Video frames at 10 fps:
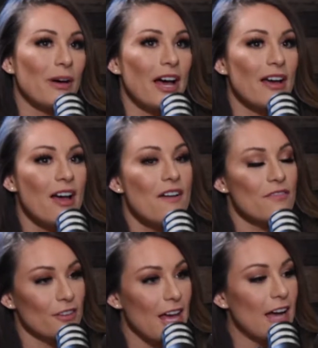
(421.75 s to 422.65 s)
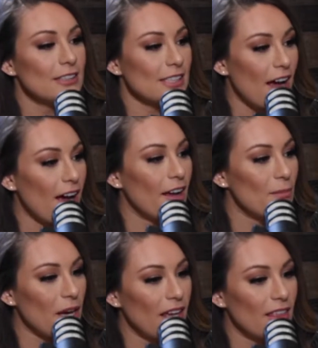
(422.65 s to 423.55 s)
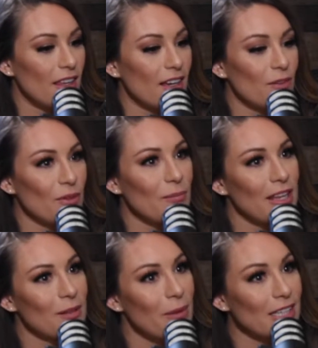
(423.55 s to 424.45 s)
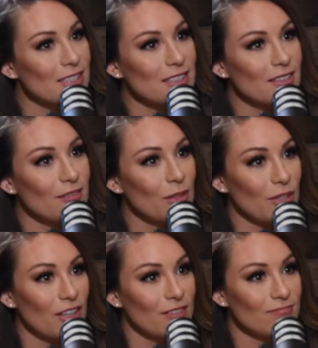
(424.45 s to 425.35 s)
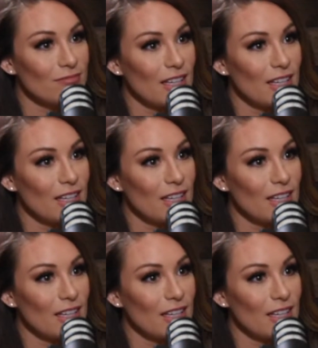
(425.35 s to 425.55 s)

but for that time, I think we made the best that we could.